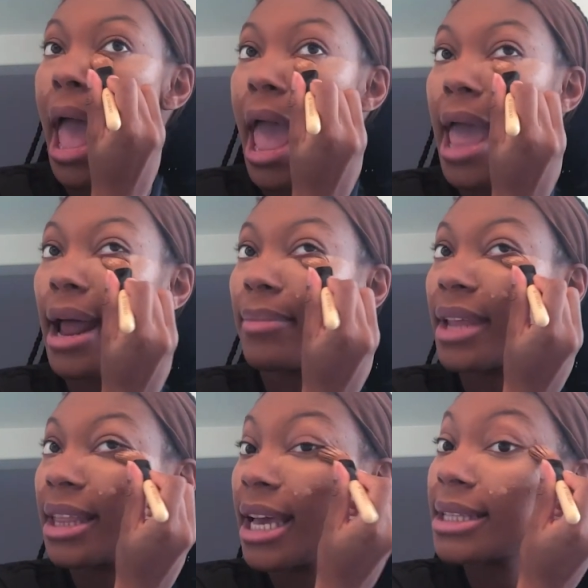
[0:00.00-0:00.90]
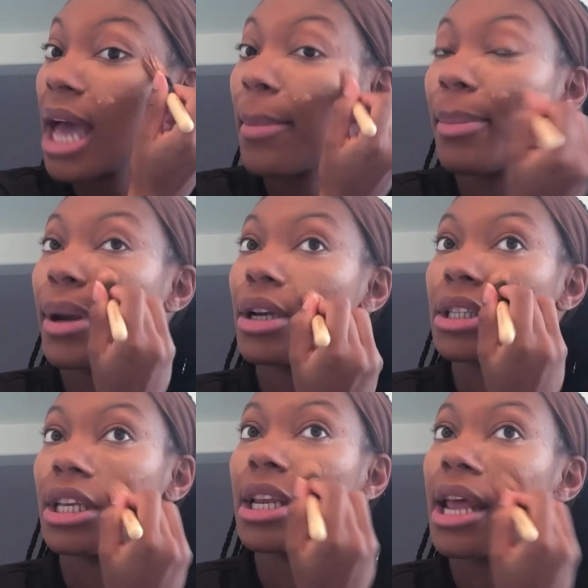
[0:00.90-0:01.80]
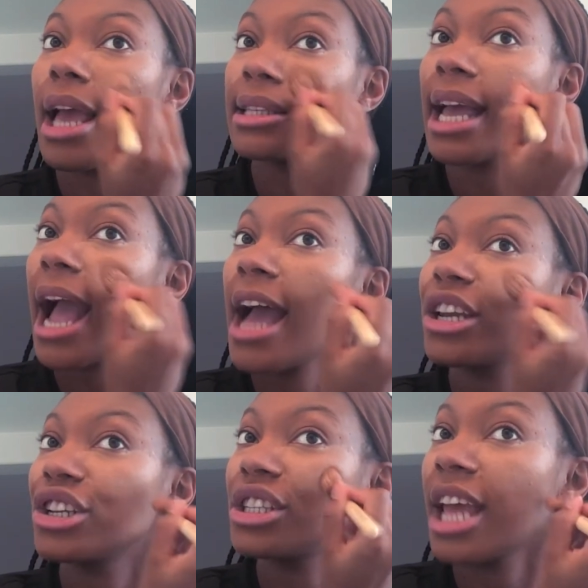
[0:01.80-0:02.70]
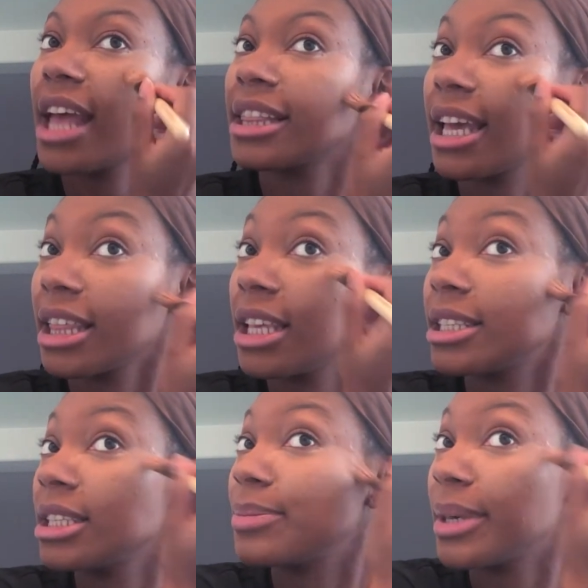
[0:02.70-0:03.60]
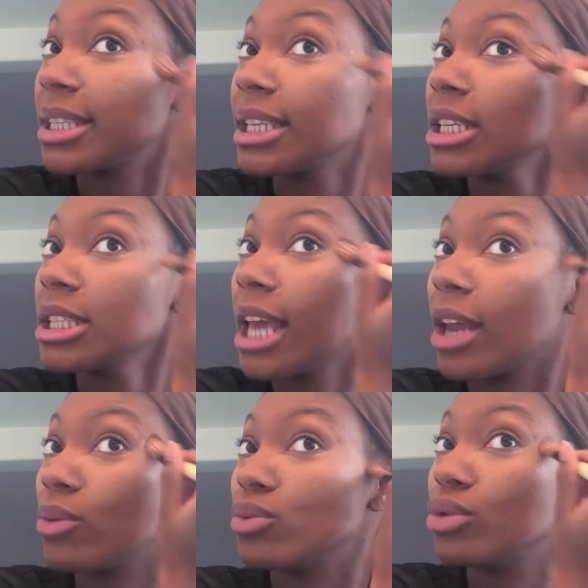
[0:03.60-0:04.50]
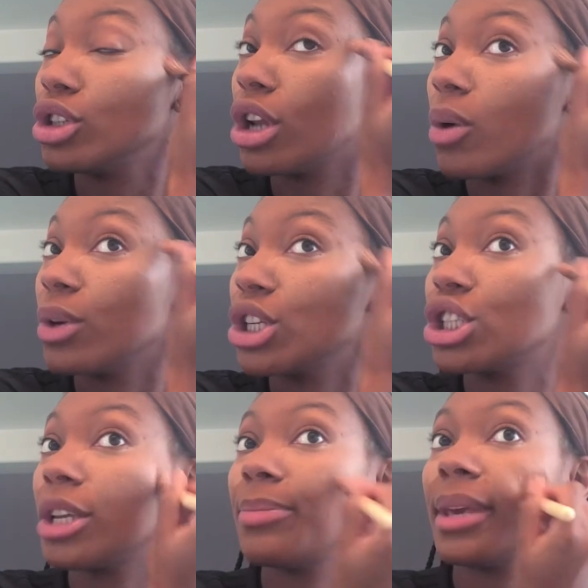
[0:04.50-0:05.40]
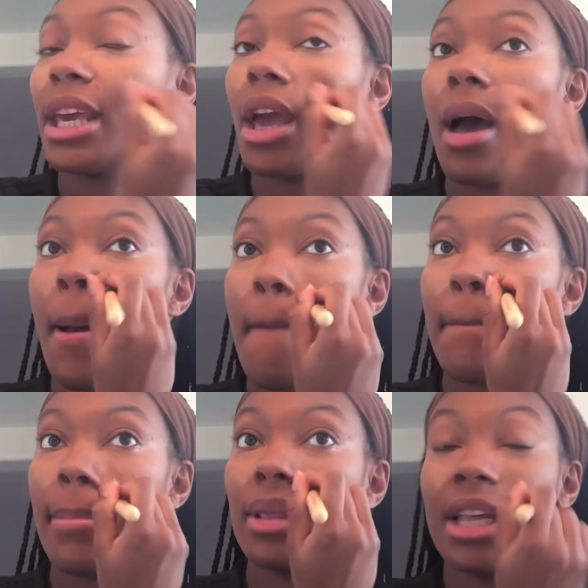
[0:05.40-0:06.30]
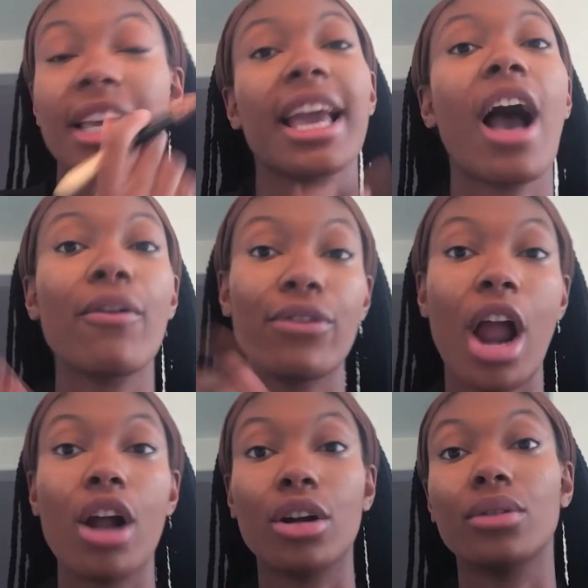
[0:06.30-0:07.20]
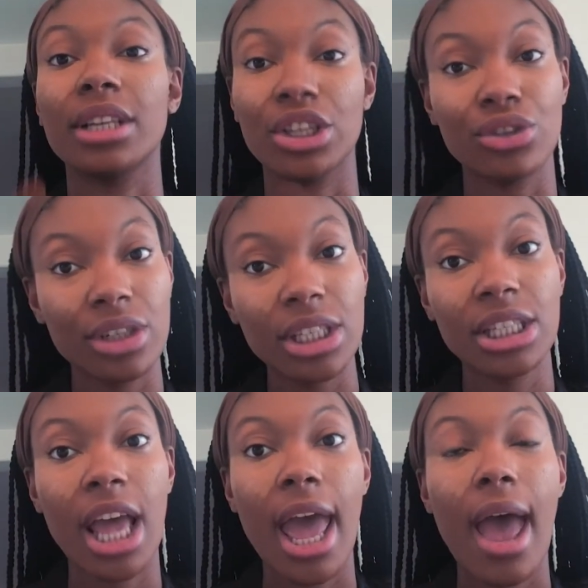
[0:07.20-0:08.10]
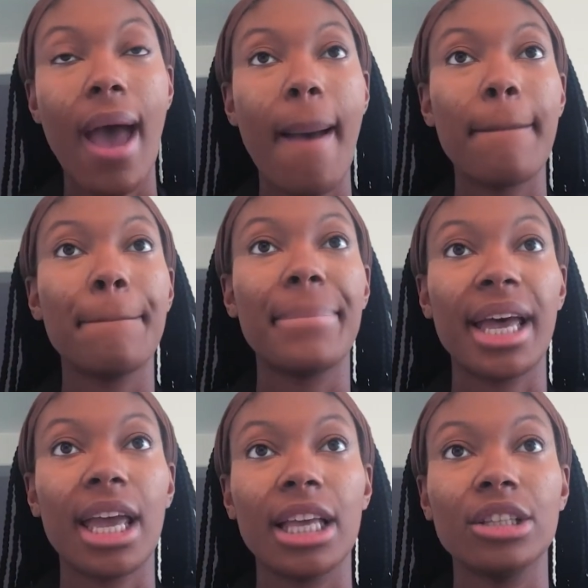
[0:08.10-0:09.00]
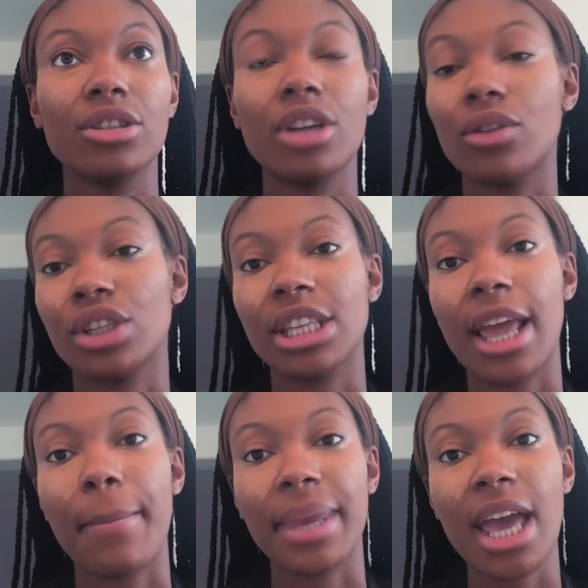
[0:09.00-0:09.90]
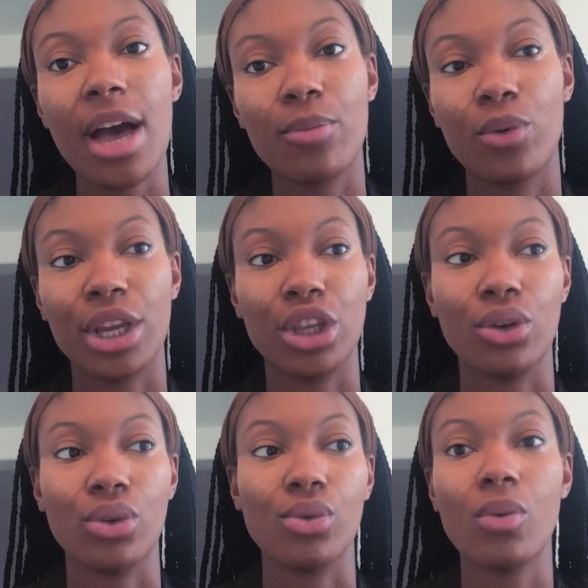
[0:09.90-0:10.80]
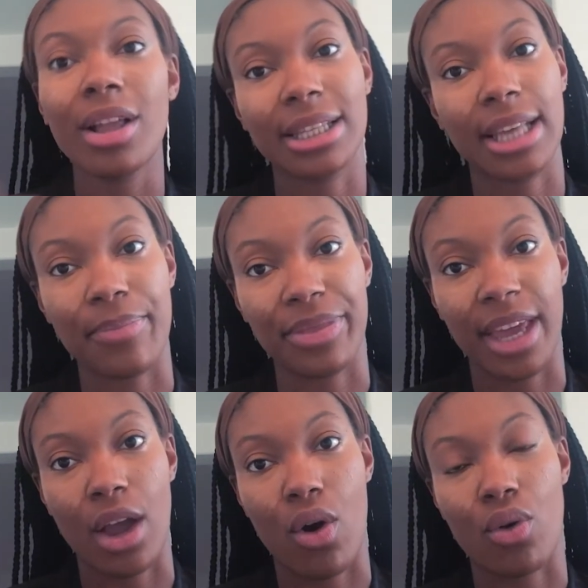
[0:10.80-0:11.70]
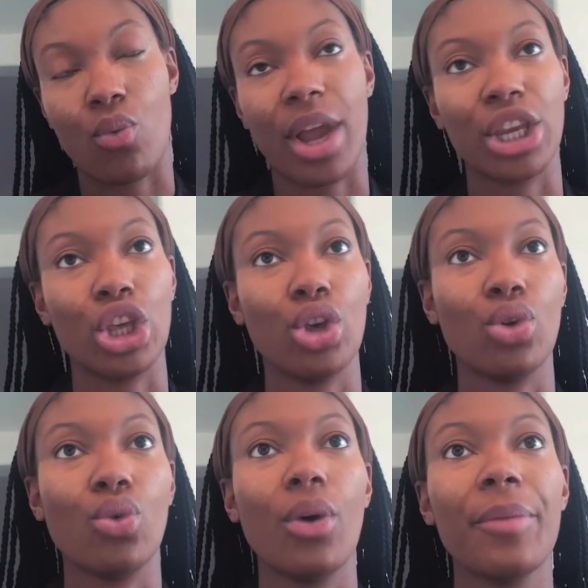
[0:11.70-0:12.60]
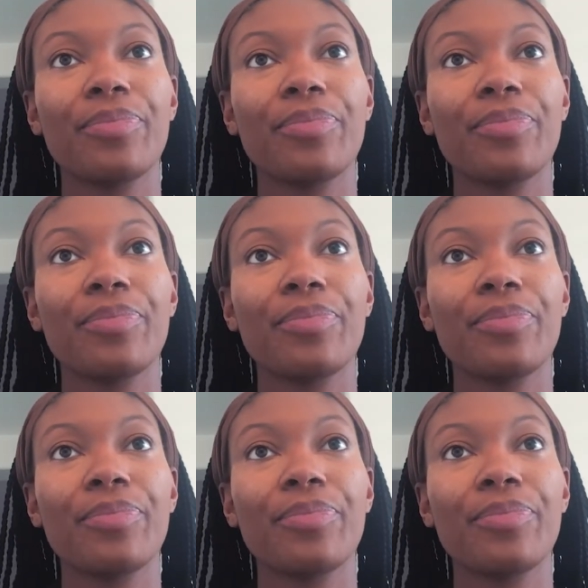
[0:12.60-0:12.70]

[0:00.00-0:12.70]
And I'm not that type of person. It's like, I understand like this is business and you know we should be looking out for our own interests, but don't just hit me up when you want something or when you